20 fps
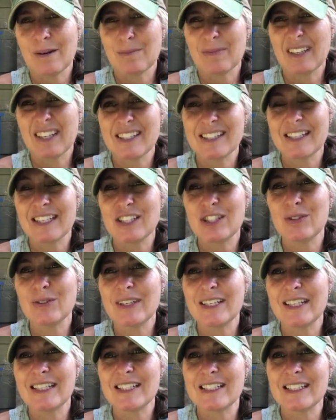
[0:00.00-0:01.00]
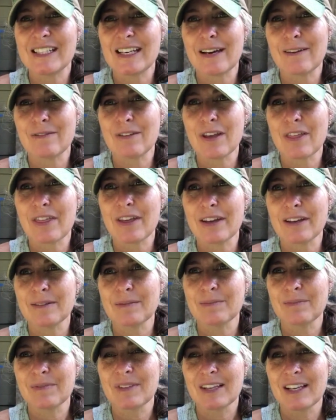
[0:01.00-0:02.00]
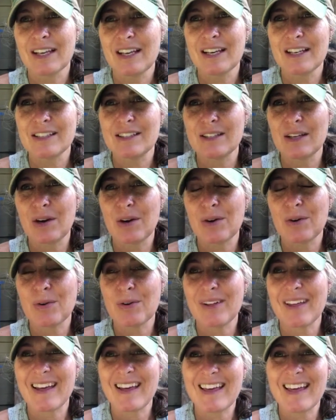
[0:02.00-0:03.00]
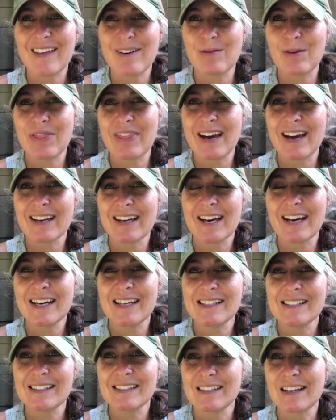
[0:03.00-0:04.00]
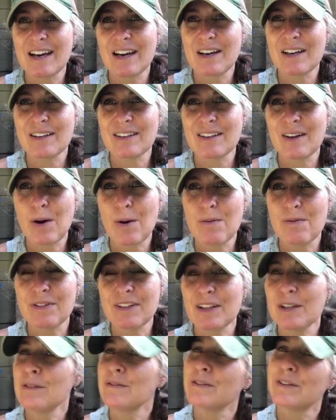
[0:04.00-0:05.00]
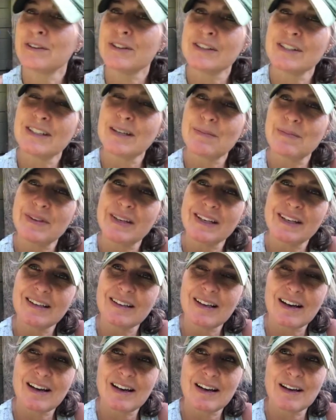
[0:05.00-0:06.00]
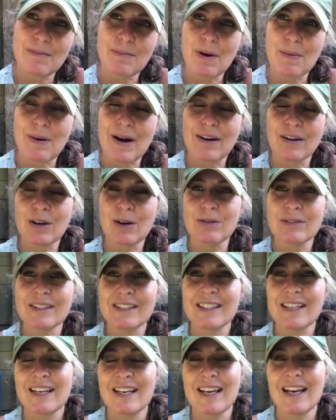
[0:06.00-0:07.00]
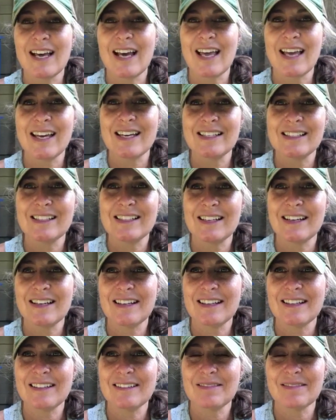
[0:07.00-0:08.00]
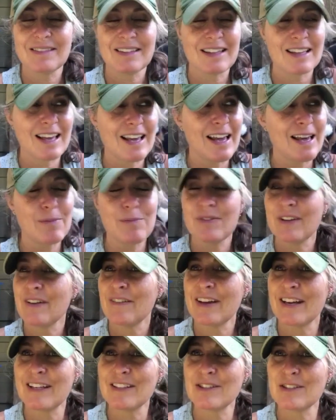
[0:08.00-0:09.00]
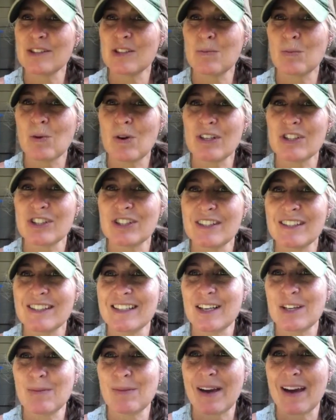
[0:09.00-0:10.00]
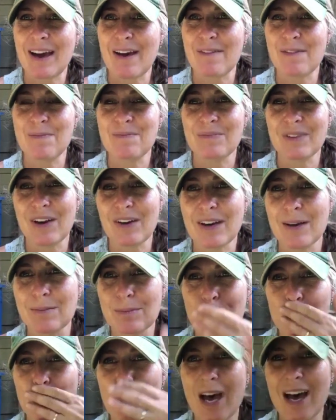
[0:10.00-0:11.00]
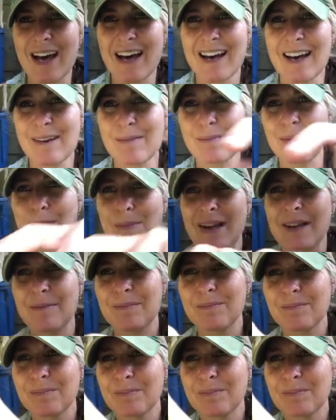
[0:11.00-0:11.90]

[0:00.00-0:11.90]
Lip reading: because they do get into everything. So with that, guys, hopefully you've learned something about goats, and hopefully I've answered some questions that you might have. Okay, bye-bye.